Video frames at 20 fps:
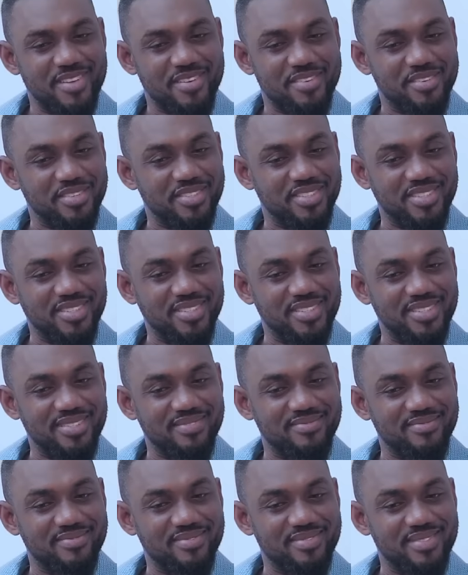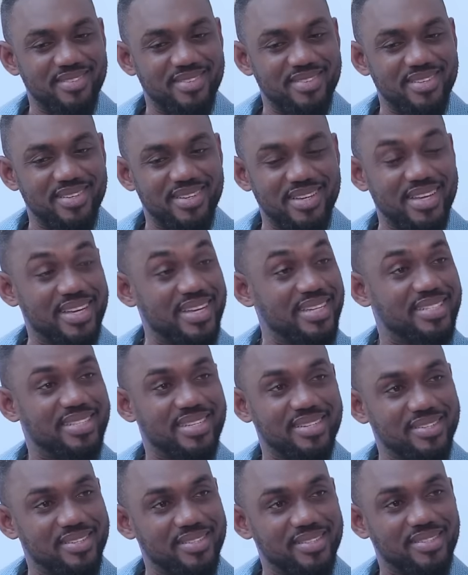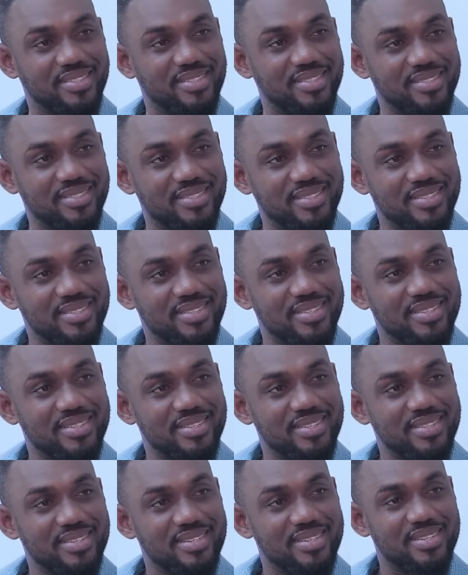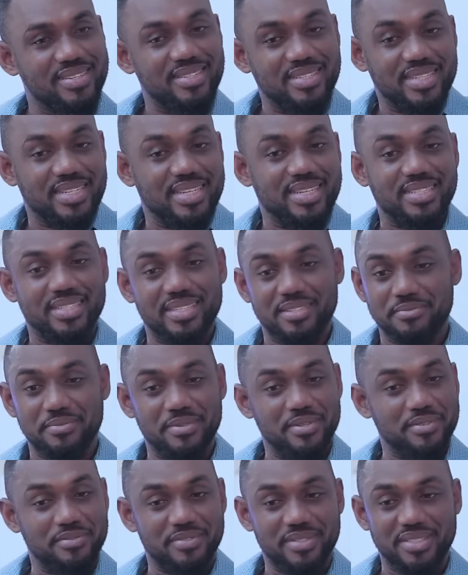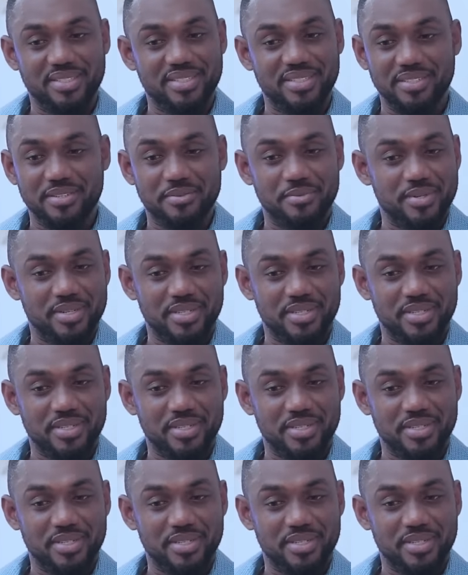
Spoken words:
Because she hated us. She hated the both of us. She didn't